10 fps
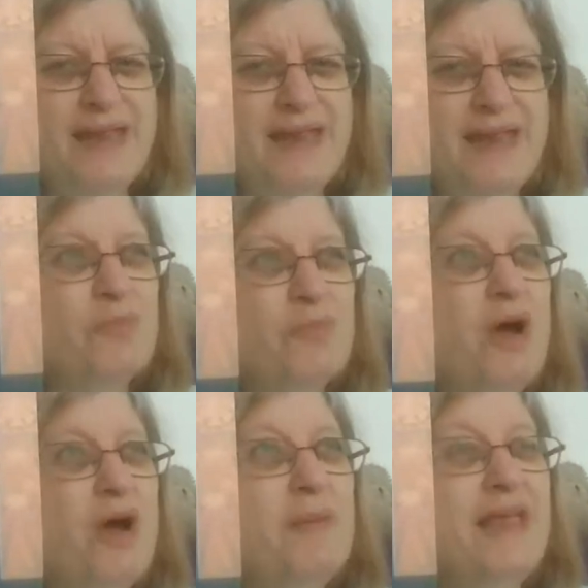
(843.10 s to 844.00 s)
eat? The
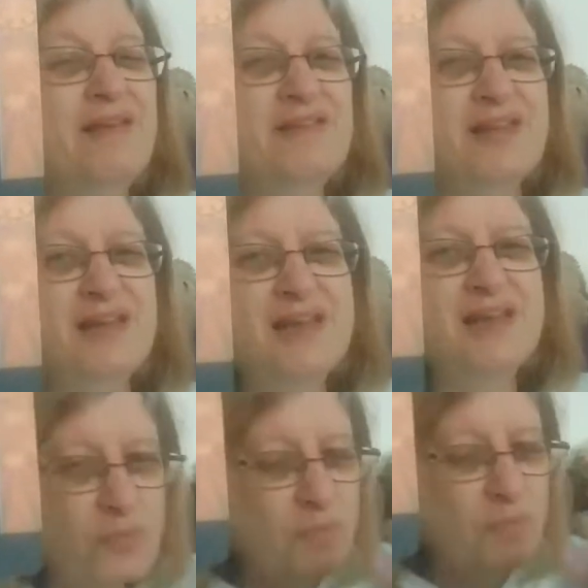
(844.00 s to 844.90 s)
worm eats the
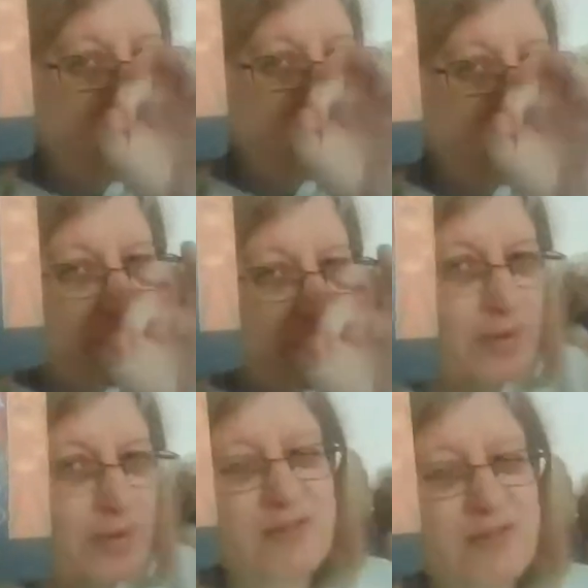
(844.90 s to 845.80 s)
little
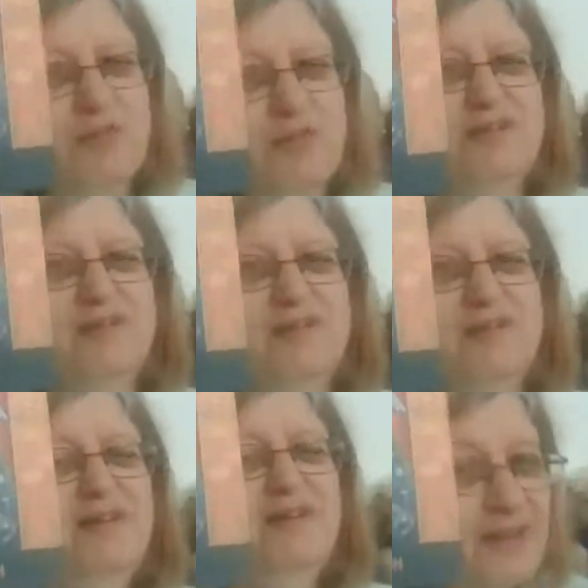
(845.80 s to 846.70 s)
microisms.
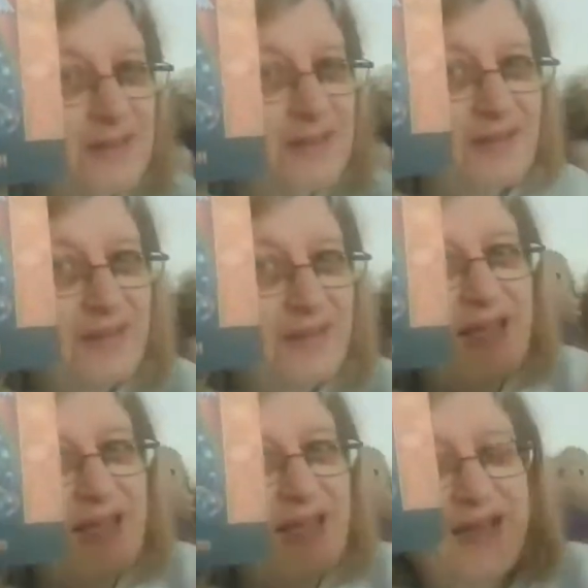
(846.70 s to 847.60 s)
So
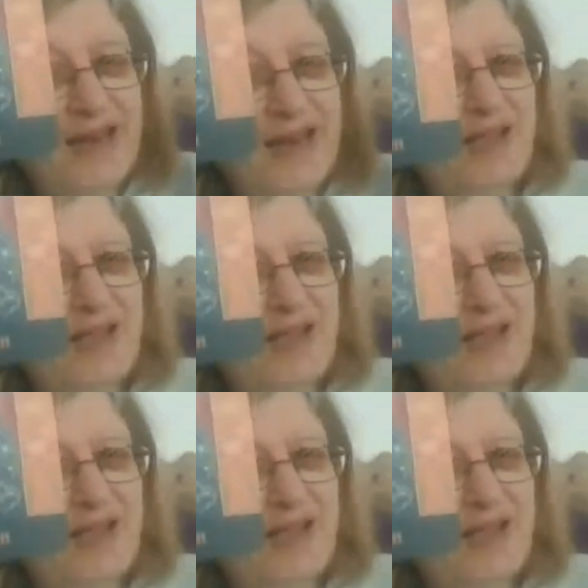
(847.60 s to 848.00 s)
yeah, and